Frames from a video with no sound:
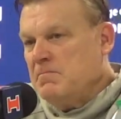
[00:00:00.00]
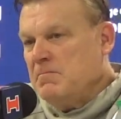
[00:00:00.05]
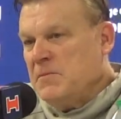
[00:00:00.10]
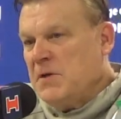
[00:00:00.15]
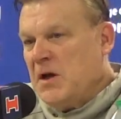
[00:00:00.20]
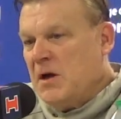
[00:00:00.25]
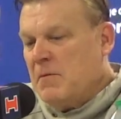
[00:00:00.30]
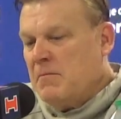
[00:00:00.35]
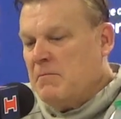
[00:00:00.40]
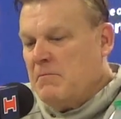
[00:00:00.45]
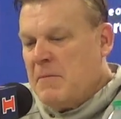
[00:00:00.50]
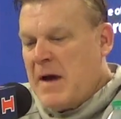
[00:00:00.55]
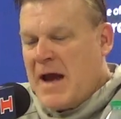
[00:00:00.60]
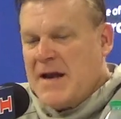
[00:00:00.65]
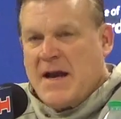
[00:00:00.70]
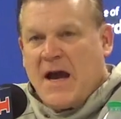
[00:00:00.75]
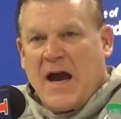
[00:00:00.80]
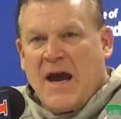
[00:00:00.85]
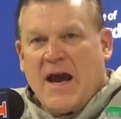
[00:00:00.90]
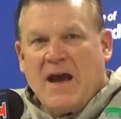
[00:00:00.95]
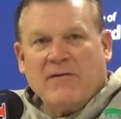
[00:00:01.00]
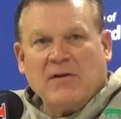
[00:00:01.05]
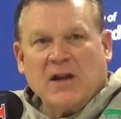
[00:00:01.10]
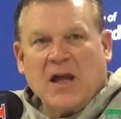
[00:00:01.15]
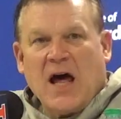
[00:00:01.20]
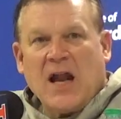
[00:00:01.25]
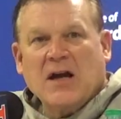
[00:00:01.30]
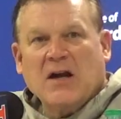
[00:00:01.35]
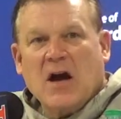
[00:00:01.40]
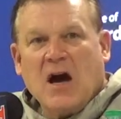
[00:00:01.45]
you know, Matt and I have a
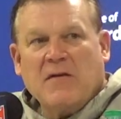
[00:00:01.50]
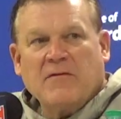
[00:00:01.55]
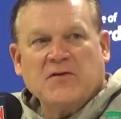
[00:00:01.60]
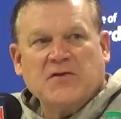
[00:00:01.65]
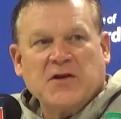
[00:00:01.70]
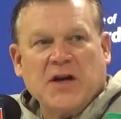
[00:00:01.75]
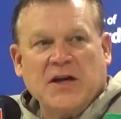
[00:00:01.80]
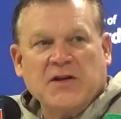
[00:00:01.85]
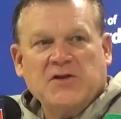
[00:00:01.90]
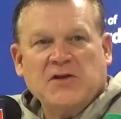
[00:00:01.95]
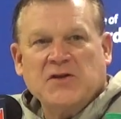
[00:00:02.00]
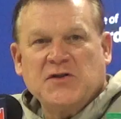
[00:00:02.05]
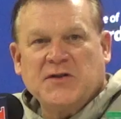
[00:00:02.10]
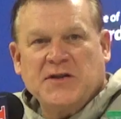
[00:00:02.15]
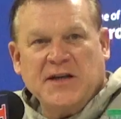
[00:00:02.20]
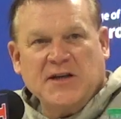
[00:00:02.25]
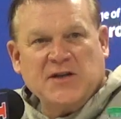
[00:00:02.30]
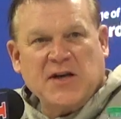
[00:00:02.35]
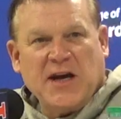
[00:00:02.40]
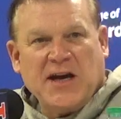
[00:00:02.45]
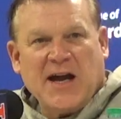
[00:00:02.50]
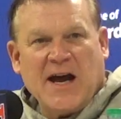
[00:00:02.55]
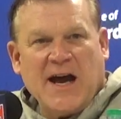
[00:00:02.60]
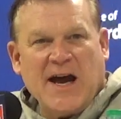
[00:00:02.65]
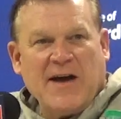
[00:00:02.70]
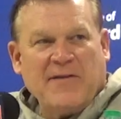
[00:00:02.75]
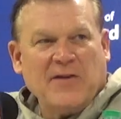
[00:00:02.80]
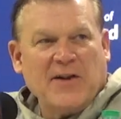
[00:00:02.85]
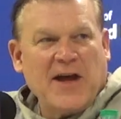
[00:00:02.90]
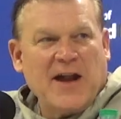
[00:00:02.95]
lot of conversations. TJ and I
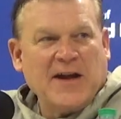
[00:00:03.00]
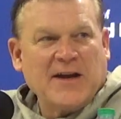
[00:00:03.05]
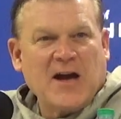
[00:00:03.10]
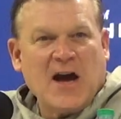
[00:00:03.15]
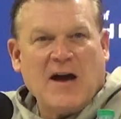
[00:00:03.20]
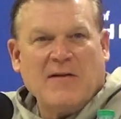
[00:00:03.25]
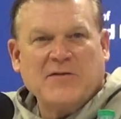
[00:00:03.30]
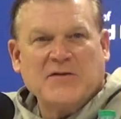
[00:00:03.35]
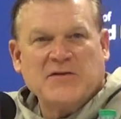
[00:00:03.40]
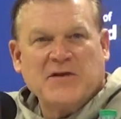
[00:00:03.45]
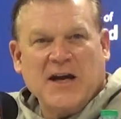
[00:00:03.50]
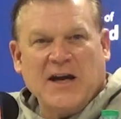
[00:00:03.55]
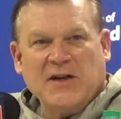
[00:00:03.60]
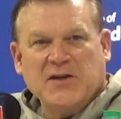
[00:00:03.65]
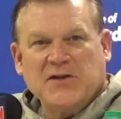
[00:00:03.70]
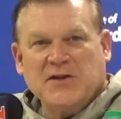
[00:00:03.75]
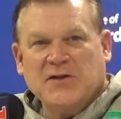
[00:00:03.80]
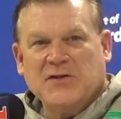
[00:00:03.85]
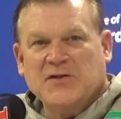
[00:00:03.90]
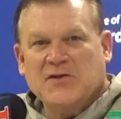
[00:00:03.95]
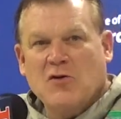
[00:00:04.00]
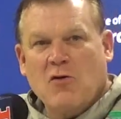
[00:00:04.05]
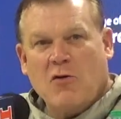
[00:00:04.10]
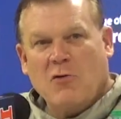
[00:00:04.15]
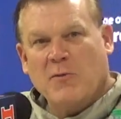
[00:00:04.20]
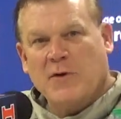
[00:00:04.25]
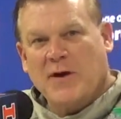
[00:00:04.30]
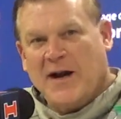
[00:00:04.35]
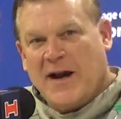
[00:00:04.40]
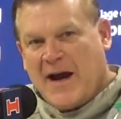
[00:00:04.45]
have a lot of conversations.
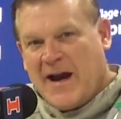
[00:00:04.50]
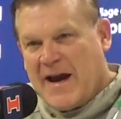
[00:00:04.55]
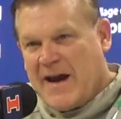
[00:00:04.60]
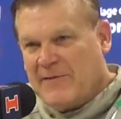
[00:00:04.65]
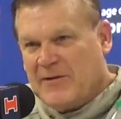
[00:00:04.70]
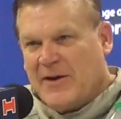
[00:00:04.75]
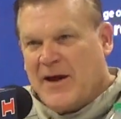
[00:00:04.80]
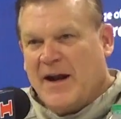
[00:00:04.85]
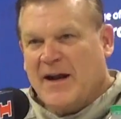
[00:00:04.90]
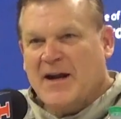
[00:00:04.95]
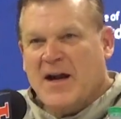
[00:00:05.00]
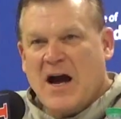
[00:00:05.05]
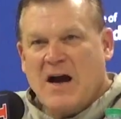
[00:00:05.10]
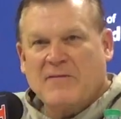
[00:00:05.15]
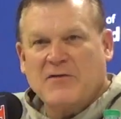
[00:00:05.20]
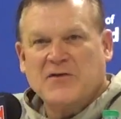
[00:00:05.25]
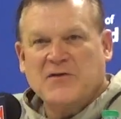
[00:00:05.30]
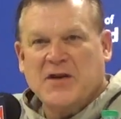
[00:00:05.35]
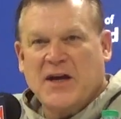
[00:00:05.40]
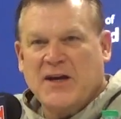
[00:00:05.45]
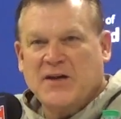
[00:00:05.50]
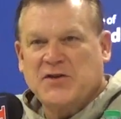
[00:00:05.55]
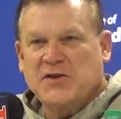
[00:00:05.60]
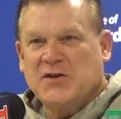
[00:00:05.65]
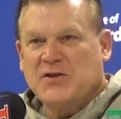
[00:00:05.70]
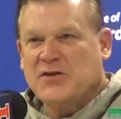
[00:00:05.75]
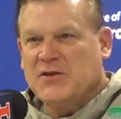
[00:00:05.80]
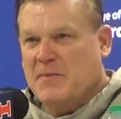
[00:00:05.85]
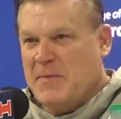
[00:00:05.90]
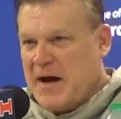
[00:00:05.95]
Coleman and I have a lot of
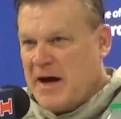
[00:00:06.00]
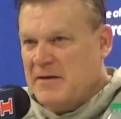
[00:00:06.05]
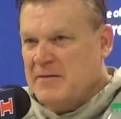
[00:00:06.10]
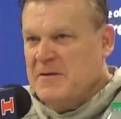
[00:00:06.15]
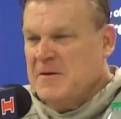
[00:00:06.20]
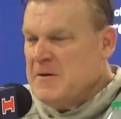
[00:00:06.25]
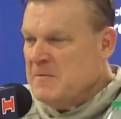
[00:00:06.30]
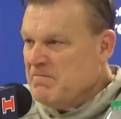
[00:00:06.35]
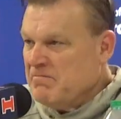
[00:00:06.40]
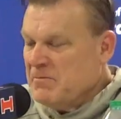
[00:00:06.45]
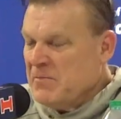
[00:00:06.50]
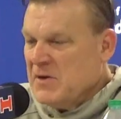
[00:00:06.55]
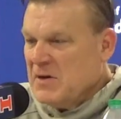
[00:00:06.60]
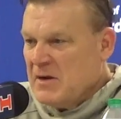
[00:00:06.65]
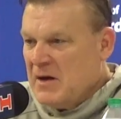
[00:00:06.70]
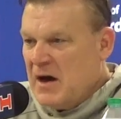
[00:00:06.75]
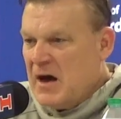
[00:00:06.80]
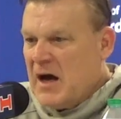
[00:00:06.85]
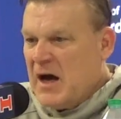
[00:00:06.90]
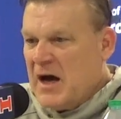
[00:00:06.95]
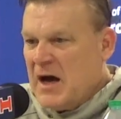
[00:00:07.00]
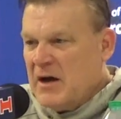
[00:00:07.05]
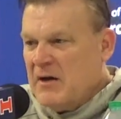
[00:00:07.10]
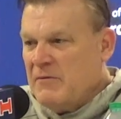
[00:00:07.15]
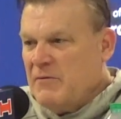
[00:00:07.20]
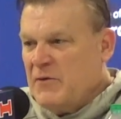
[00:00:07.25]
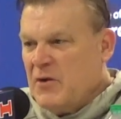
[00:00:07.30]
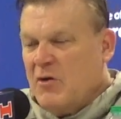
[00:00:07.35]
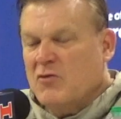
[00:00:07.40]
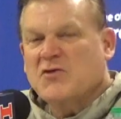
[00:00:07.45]
conversations about
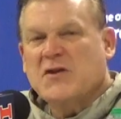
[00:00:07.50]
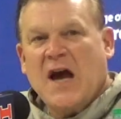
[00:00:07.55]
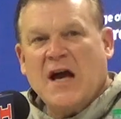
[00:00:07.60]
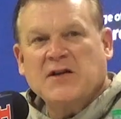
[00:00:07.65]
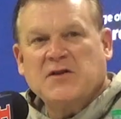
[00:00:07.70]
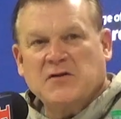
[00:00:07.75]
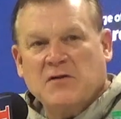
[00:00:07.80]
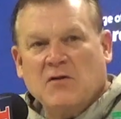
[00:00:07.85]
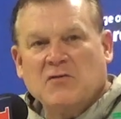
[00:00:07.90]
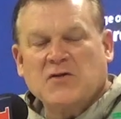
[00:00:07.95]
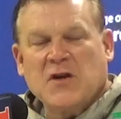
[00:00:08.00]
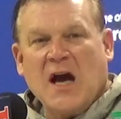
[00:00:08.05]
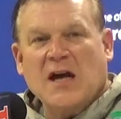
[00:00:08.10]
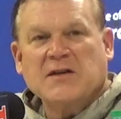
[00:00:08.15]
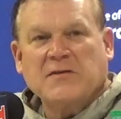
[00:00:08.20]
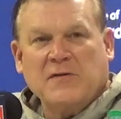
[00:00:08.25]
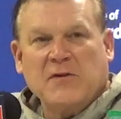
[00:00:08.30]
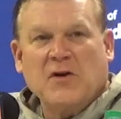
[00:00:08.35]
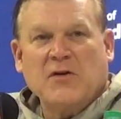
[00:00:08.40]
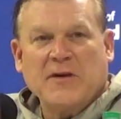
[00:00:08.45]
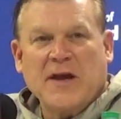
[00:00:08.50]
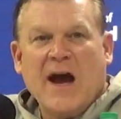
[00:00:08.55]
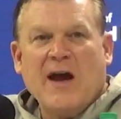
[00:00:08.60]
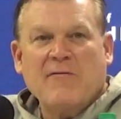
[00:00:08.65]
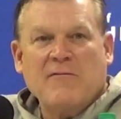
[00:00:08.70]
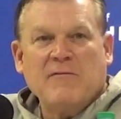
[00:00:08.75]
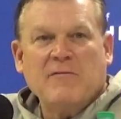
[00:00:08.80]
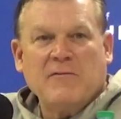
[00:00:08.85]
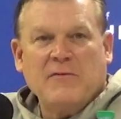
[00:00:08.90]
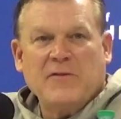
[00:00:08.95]
those guys. Those guys have earned
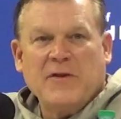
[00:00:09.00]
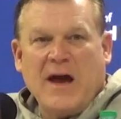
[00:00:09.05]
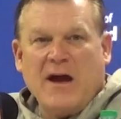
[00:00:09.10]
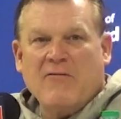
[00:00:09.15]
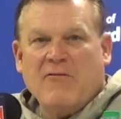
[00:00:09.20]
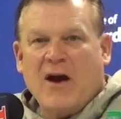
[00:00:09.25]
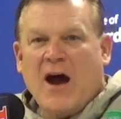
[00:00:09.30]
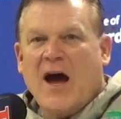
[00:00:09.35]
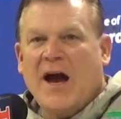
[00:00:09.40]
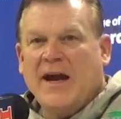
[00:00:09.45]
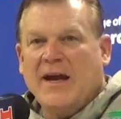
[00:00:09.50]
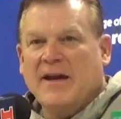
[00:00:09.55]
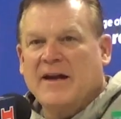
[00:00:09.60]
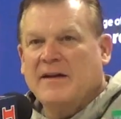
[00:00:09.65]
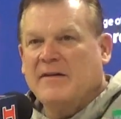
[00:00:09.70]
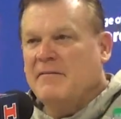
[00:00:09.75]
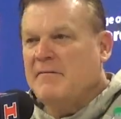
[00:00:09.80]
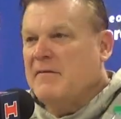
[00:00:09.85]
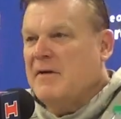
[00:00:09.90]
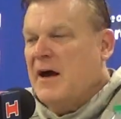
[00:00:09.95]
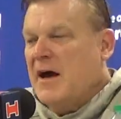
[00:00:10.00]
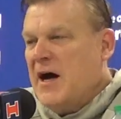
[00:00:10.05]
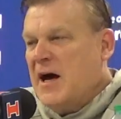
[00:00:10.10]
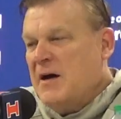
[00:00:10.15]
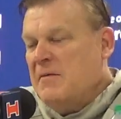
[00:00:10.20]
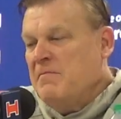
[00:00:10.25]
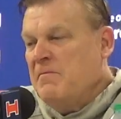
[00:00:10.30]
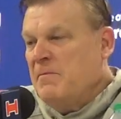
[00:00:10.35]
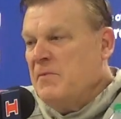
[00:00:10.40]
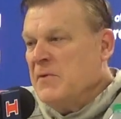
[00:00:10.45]
that right,
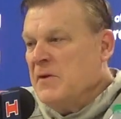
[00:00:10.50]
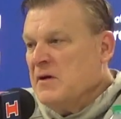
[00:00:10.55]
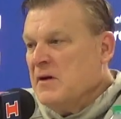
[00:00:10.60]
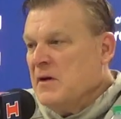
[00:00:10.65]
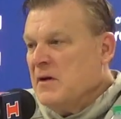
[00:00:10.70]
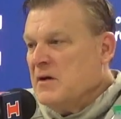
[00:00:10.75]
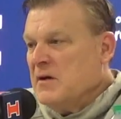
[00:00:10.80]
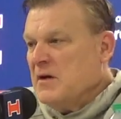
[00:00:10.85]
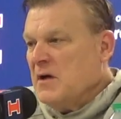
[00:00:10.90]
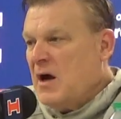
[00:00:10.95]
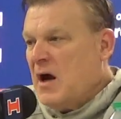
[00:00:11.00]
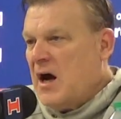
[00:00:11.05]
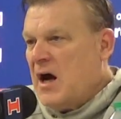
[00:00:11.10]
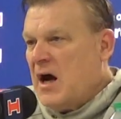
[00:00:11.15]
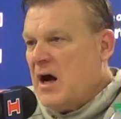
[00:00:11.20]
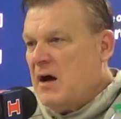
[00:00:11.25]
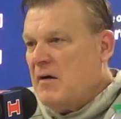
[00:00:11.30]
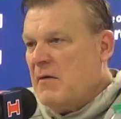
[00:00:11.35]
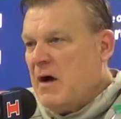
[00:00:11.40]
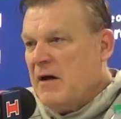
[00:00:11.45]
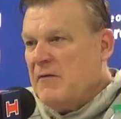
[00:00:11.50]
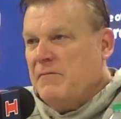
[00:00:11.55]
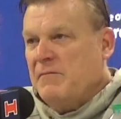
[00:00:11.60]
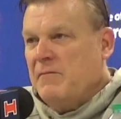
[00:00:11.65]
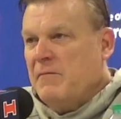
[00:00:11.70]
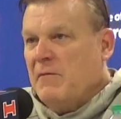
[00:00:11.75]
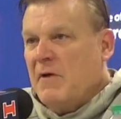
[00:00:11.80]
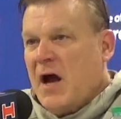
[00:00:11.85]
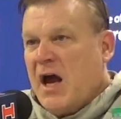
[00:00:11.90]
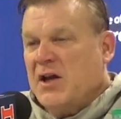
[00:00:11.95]
and
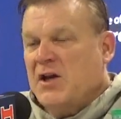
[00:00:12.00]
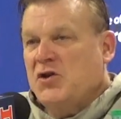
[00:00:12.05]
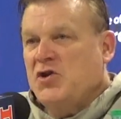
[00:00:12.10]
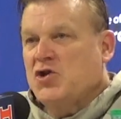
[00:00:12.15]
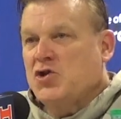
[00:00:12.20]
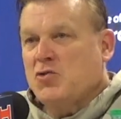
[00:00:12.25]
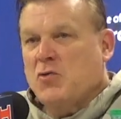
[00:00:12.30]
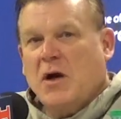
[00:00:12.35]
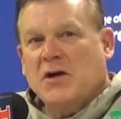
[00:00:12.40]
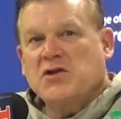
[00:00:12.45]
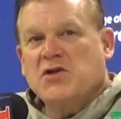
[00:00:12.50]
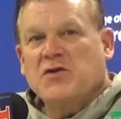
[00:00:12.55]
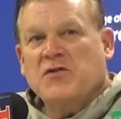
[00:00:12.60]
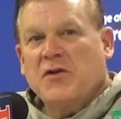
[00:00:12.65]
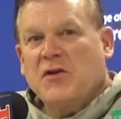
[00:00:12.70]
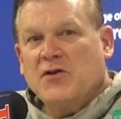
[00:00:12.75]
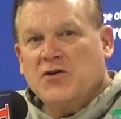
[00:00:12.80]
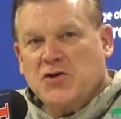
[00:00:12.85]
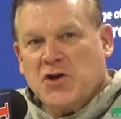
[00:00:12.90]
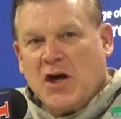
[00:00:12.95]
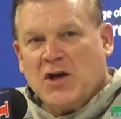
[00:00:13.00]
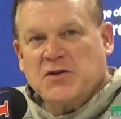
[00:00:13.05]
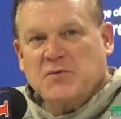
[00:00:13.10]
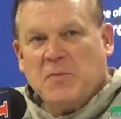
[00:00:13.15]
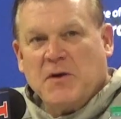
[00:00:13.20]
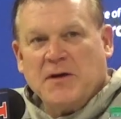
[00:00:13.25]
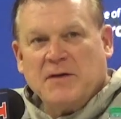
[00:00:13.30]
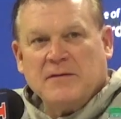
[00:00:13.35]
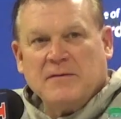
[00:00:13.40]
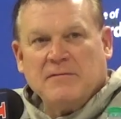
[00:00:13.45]
I trust their
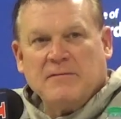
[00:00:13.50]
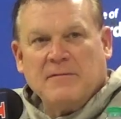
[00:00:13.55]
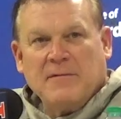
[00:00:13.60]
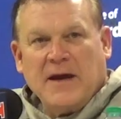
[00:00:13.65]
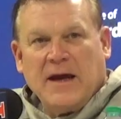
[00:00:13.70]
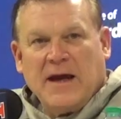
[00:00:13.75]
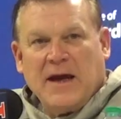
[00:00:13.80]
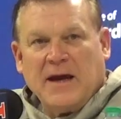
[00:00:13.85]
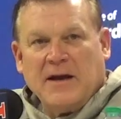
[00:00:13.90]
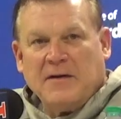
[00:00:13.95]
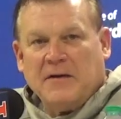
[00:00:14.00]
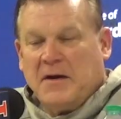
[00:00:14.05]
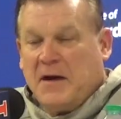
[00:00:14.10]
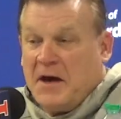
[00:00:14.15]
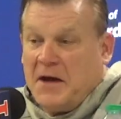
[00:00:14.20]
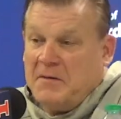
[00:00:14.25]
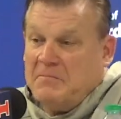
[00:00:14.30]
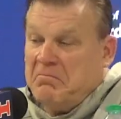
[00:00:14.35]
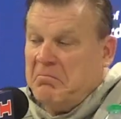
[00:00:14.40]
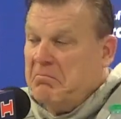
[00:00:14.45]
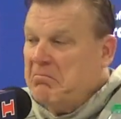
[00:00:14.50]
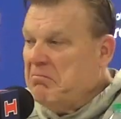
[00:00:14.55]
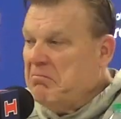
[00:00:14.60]
judgment. And